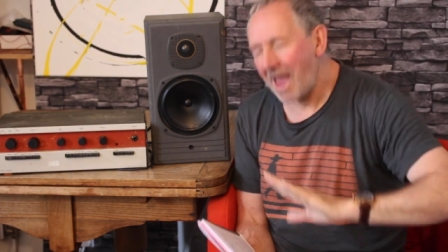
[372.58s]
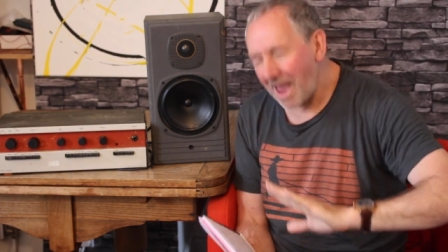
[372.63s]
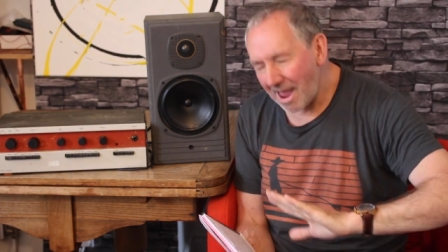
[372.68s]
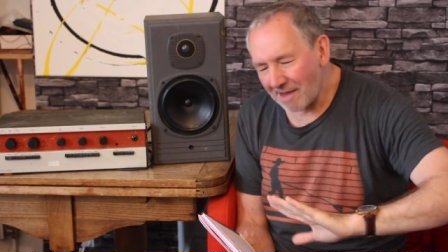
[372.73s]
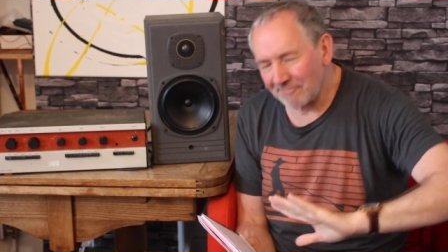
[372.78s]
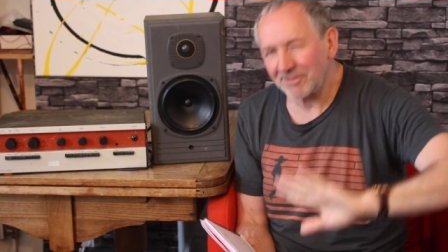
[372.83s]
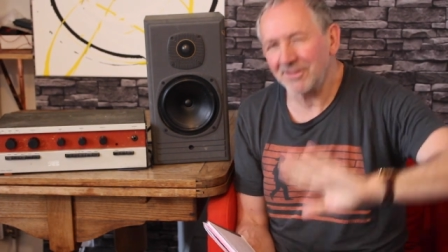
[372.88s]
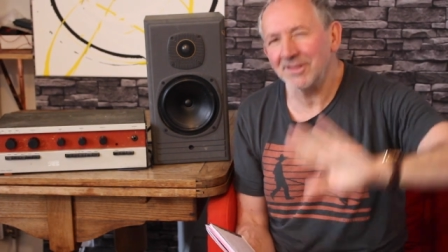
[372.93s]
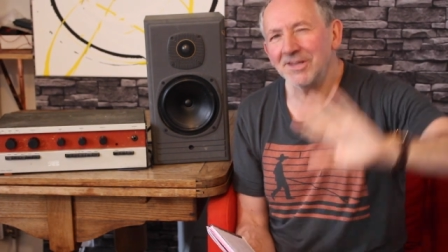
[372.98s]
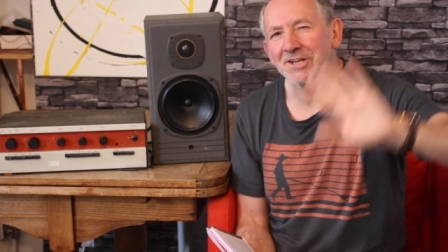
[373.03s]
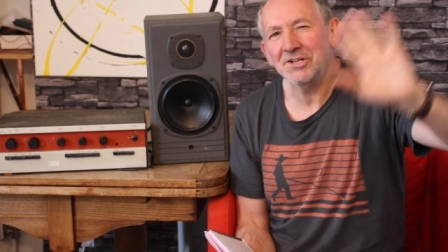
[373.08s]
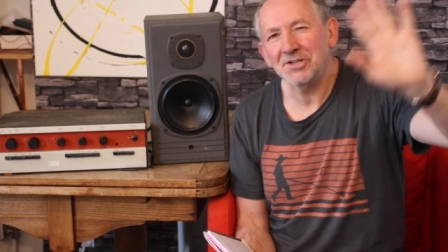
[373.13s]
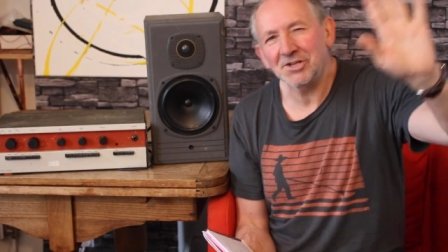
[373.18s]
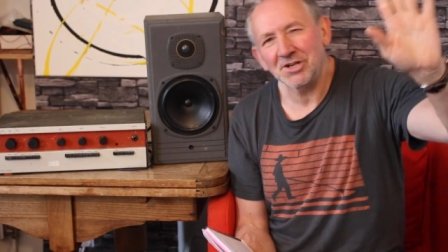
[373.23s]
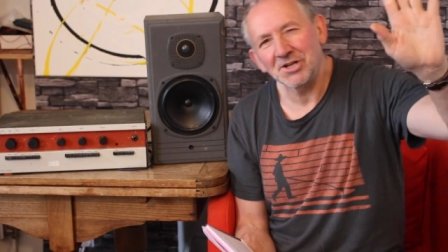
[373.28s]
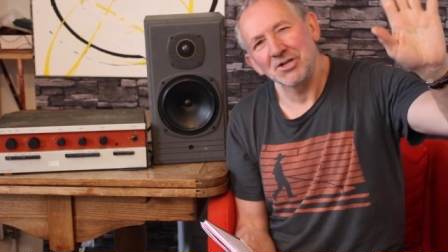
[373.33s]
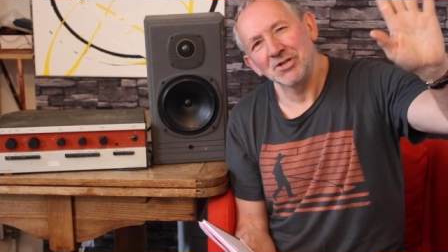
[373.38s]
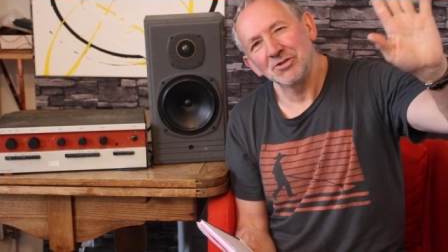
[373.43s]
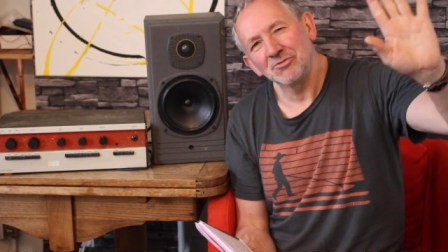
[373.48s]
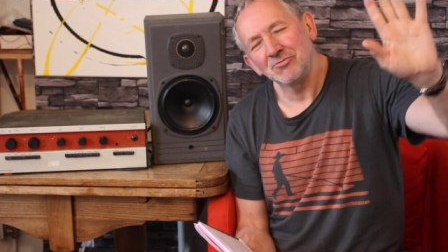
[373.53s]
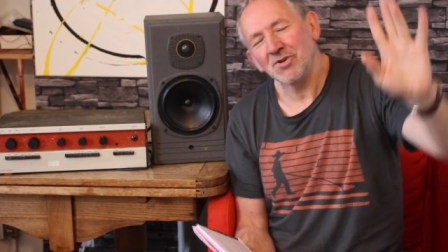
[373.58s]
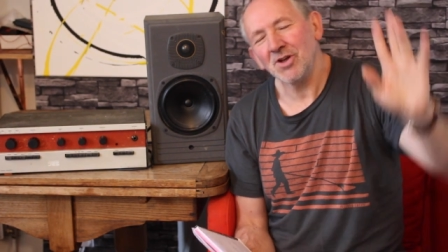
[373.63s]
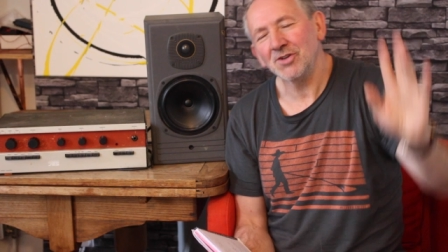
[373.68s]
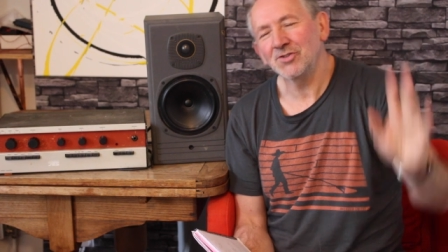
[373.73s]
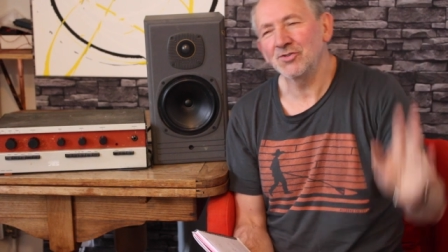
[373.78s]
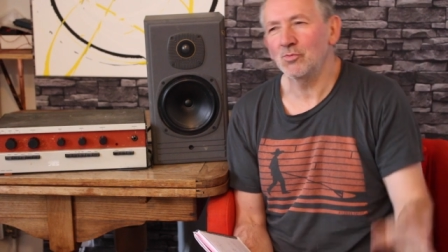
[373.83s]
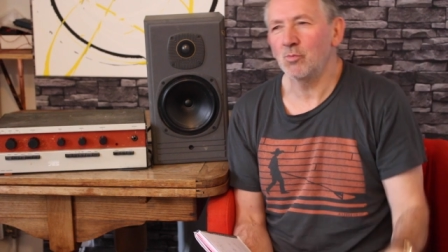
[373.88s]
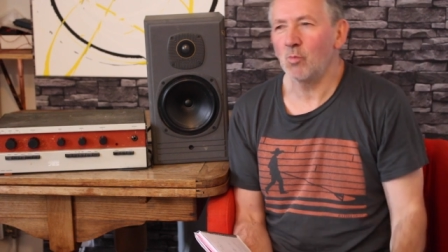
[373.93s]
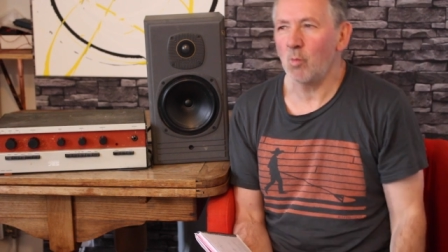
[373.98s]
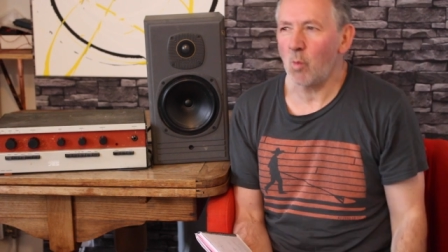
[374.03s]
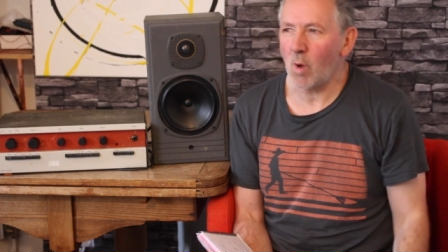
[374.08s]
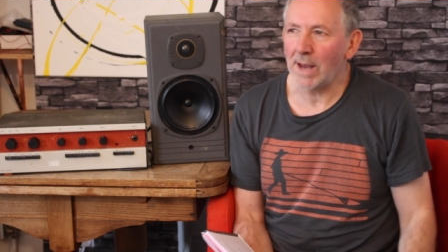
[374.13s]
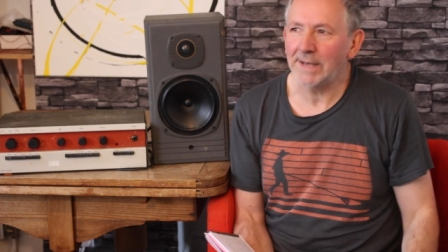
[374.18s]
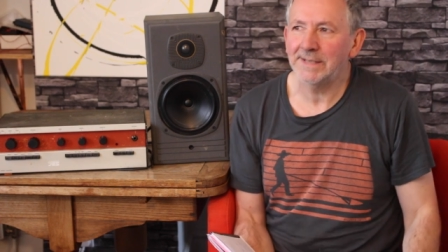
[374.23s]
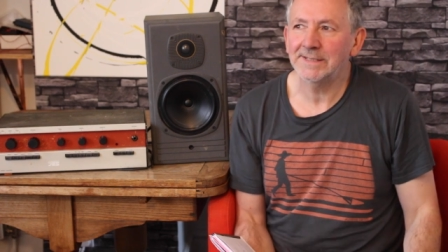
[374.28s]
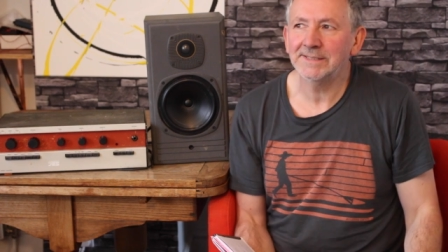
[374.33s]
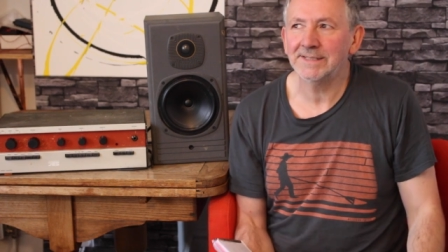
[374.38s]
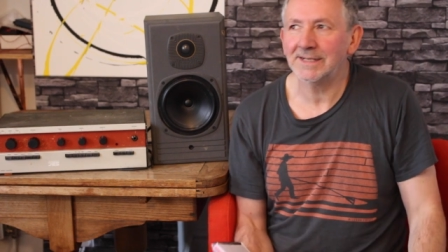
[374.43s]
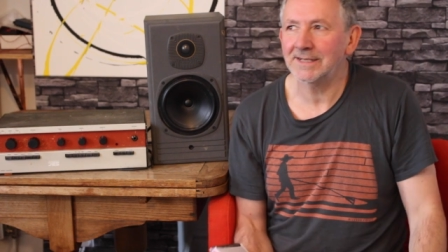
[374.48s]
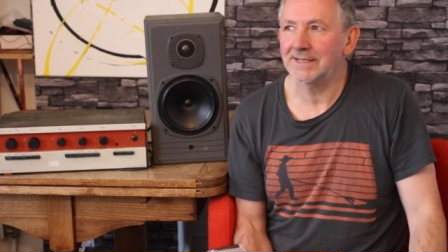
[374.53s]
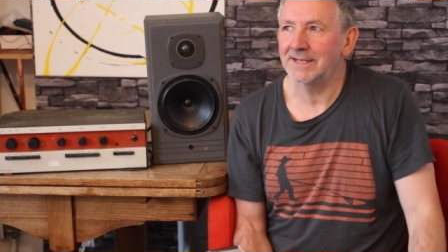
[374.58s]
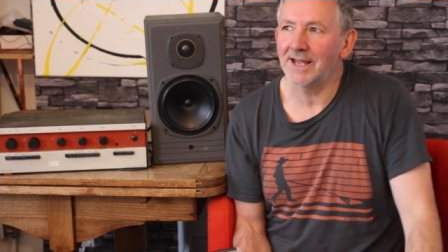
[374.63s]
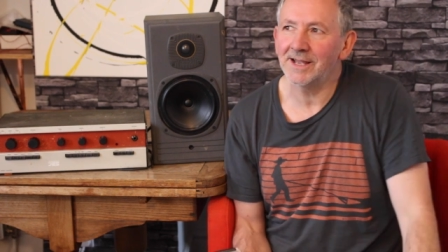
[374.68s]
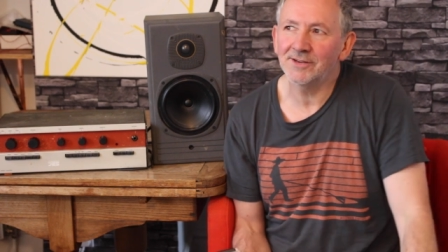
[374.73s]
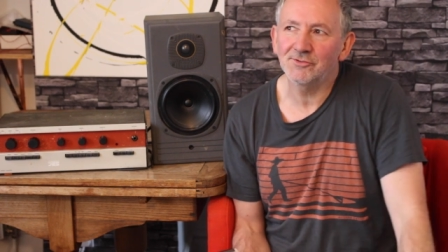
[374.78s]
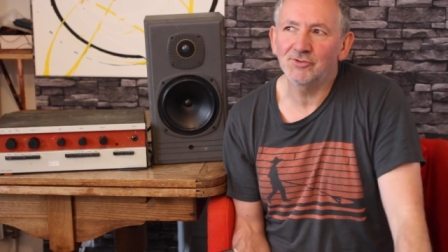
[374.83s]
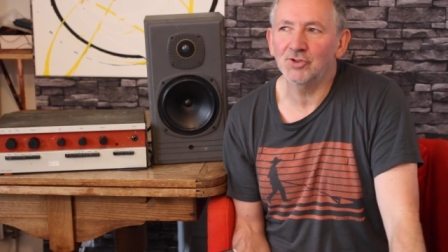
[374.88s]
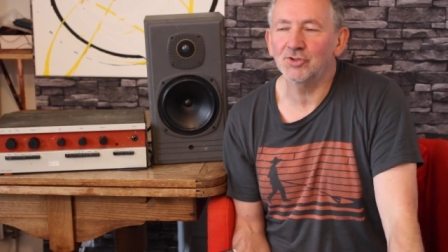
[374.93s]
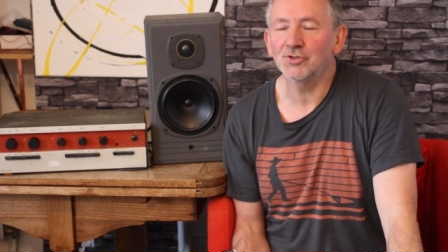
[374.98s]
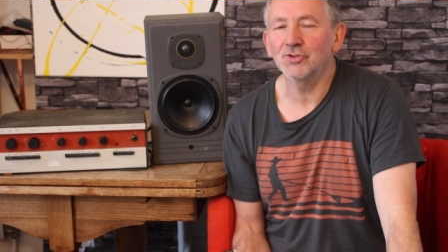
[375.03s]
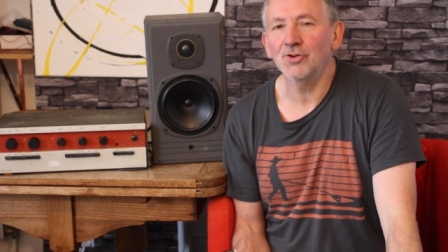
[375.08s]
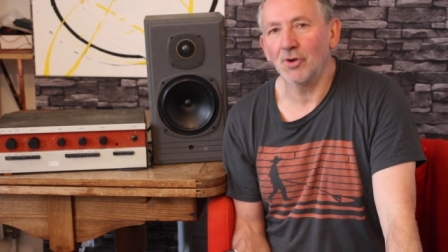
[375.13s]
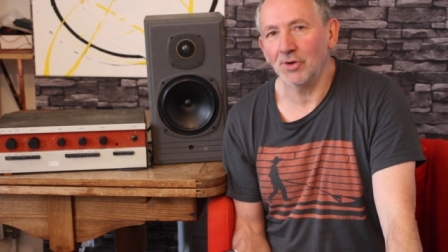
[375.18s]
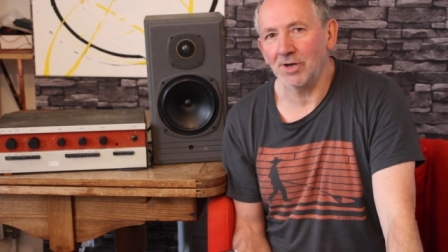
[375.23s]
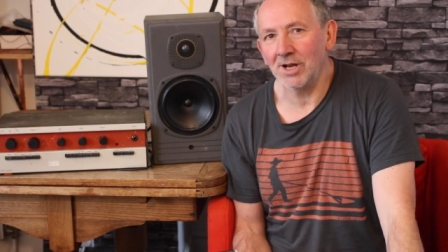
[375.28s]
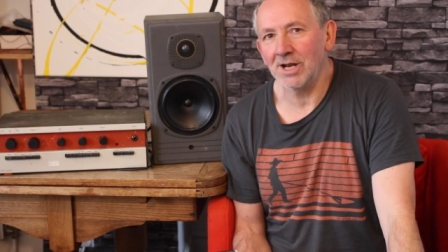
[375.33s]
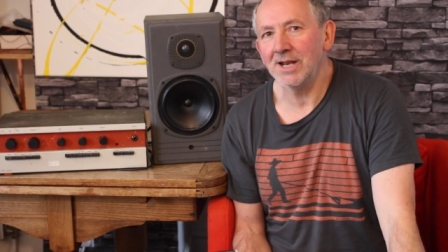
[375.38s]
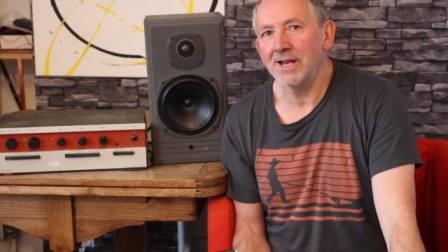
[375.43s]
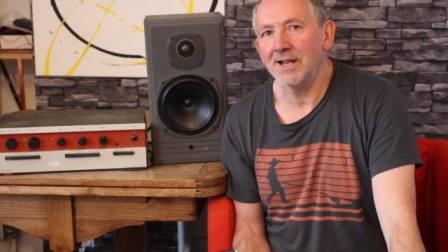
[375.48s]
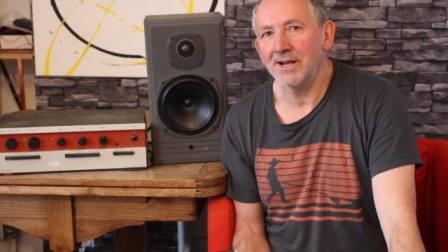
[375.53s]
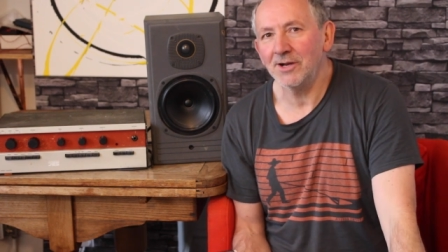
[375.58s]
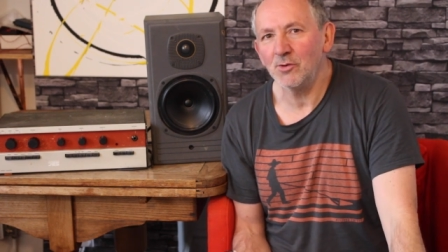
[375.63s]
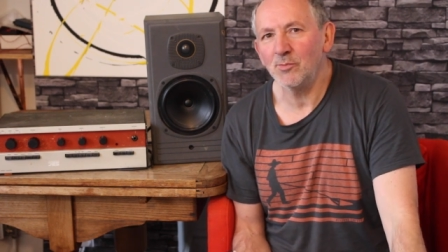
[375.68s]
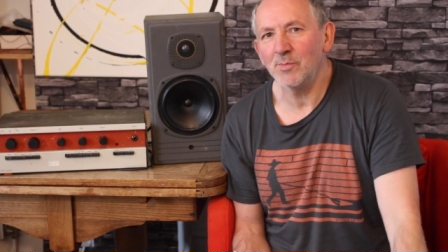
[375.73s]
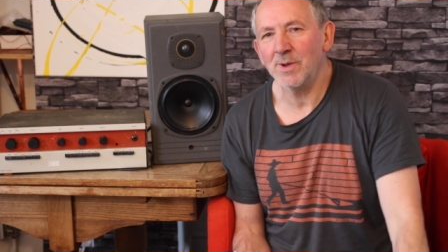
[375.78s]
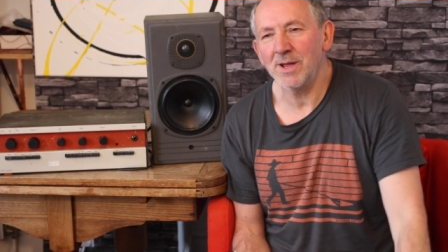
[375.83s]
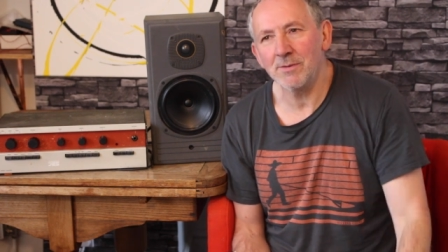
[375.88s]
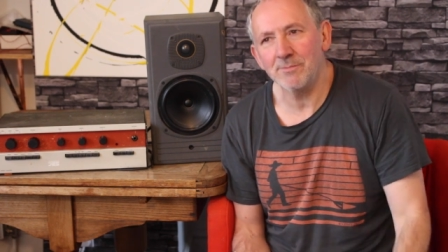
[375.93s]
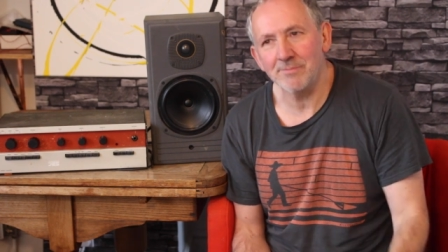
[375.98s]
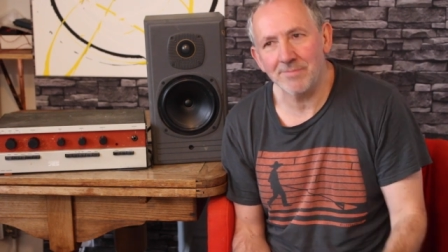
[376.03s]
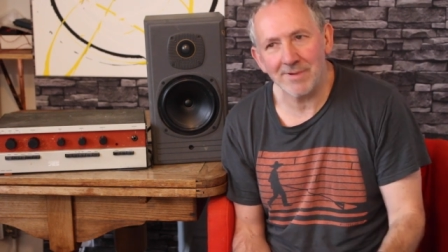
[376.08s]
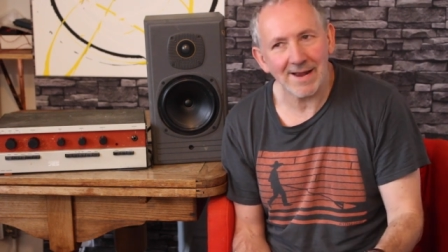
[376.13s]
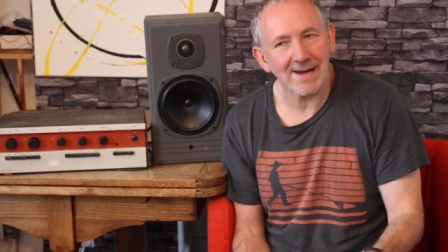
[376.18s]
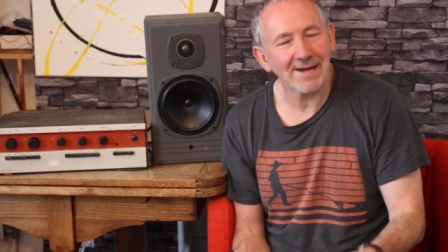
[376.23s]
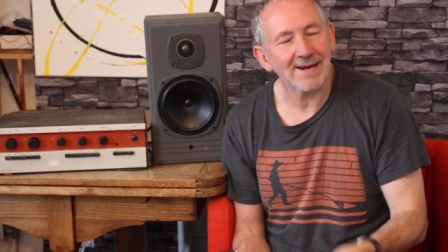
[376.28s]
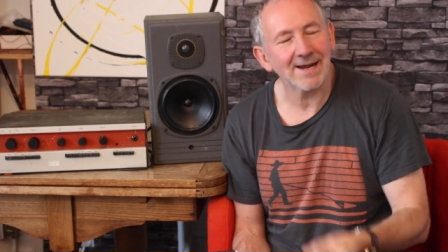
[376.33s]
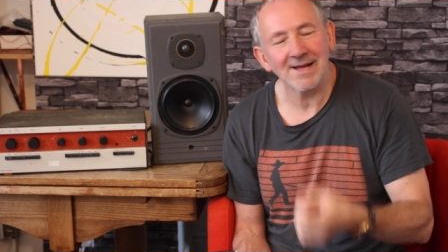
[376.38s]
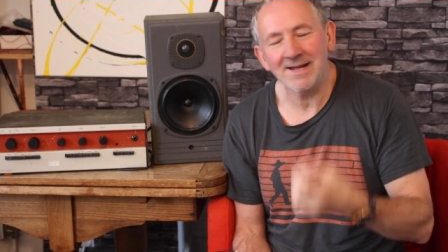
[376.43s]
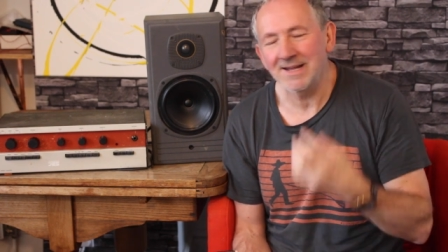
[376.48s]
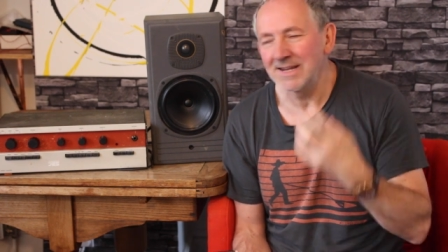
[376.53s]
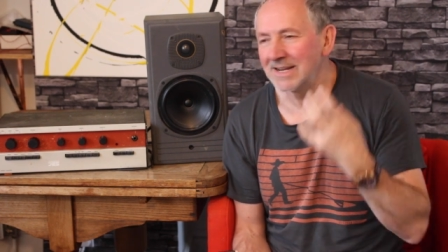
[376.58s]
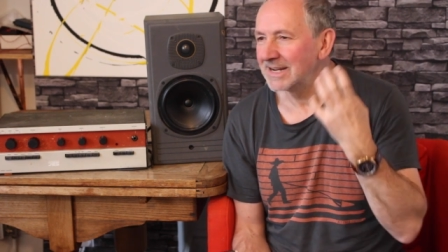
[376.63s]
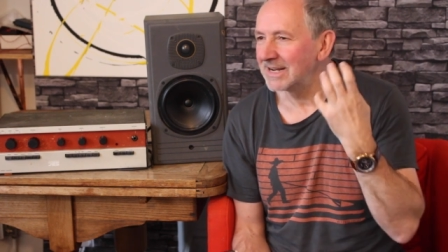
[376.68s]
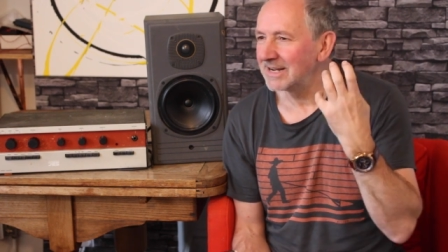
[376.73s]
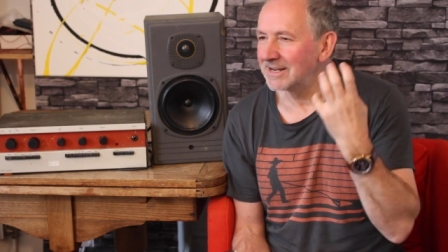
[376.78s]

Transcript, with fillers: Everything just went, it just got a little bit better,